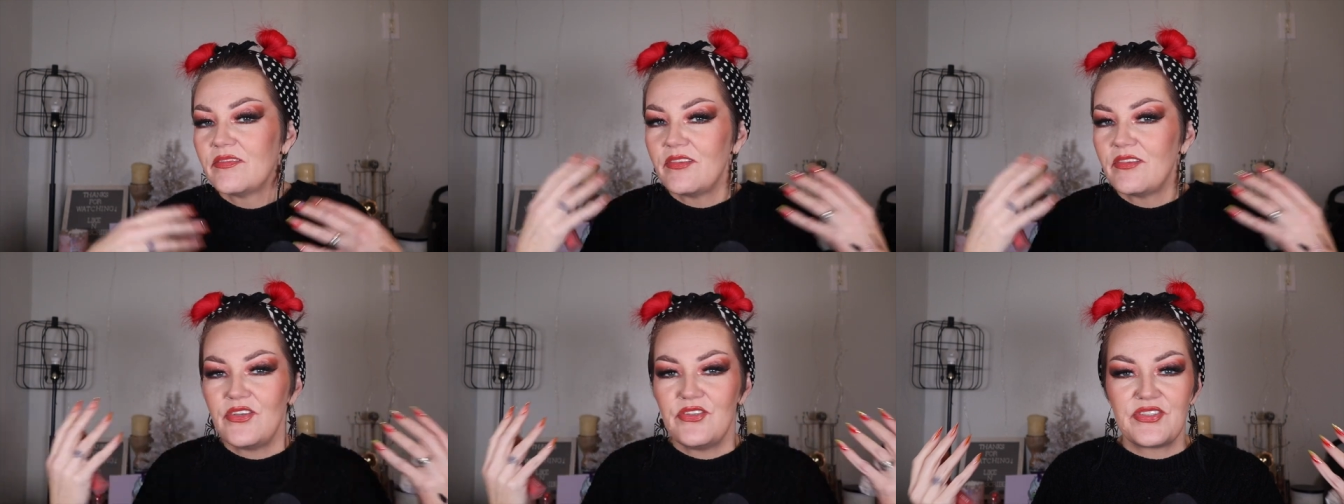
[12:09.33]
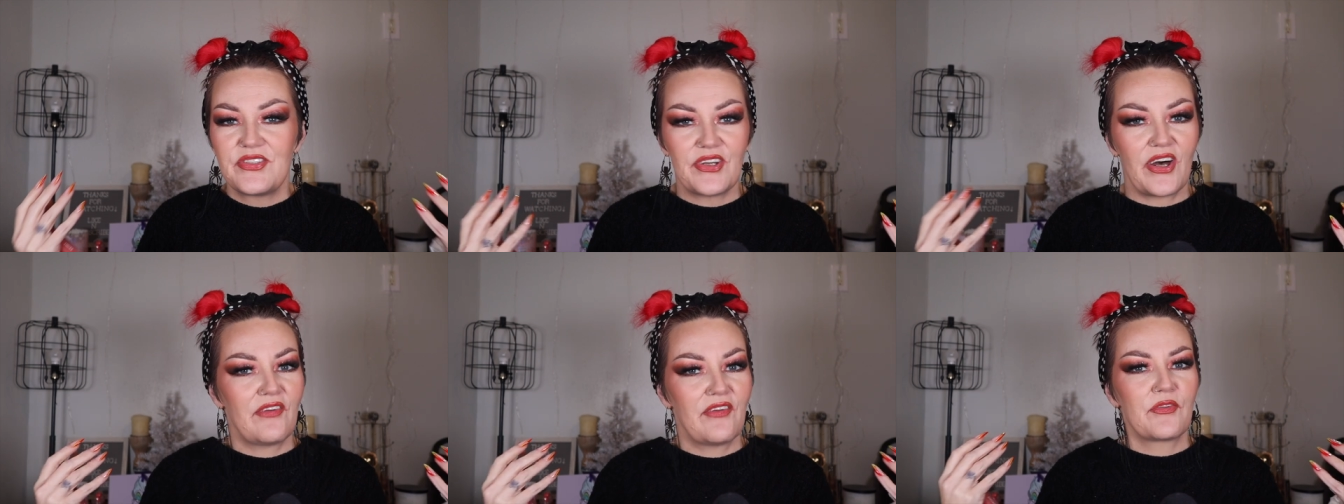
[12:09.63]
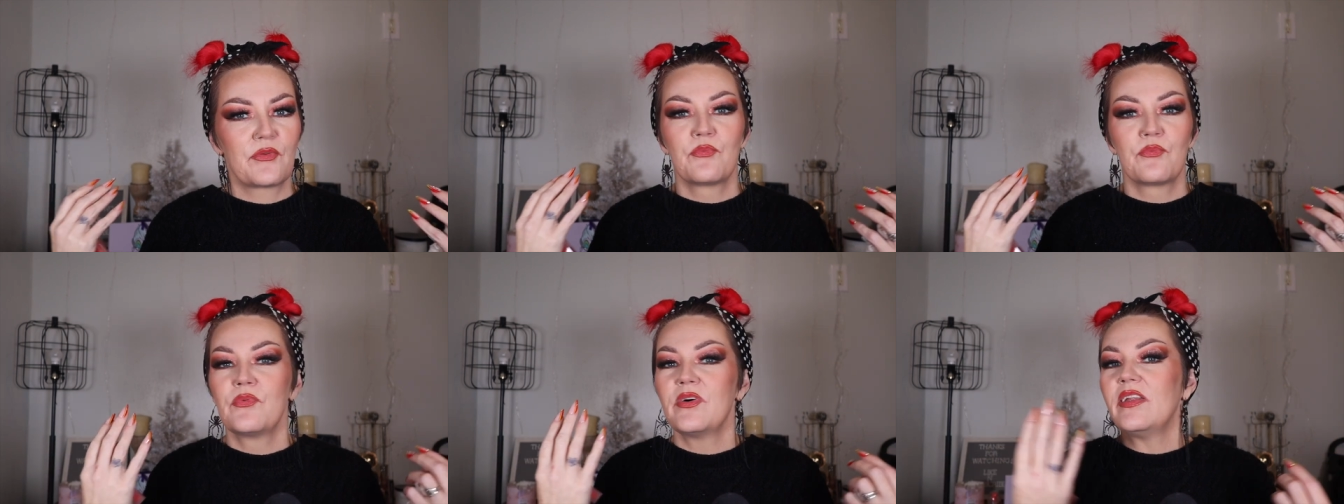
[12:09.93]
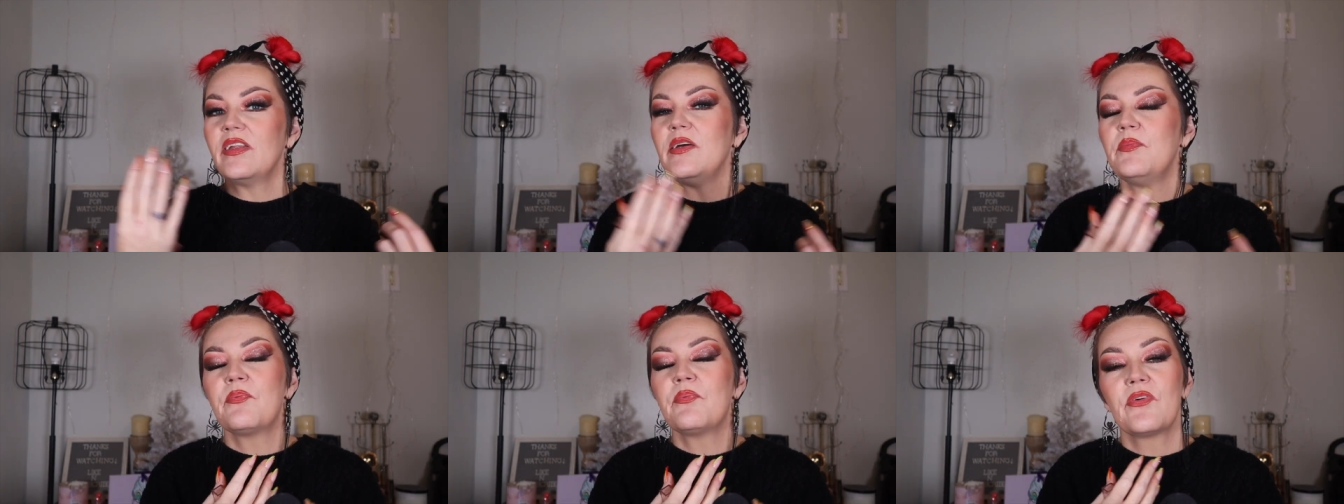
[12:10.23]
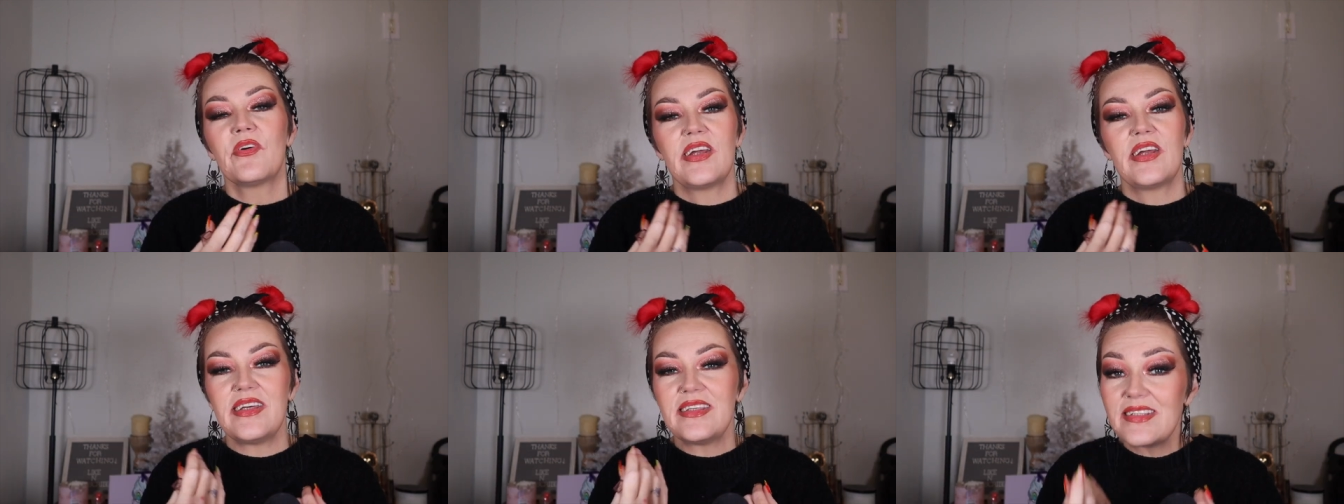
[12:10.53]
you still have a really
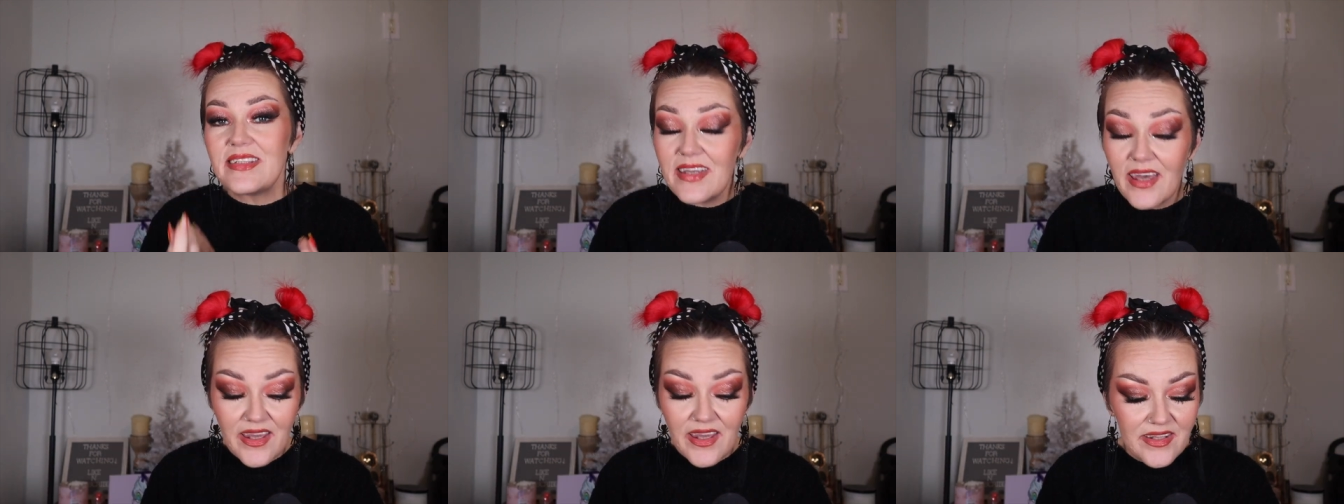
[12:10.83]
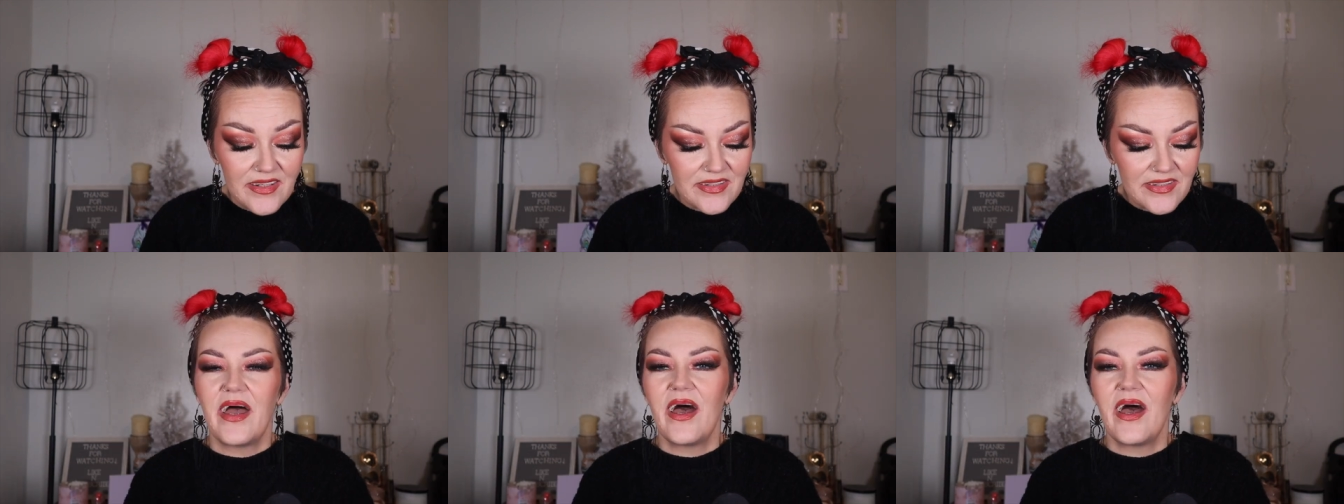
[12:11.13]
pretty tint.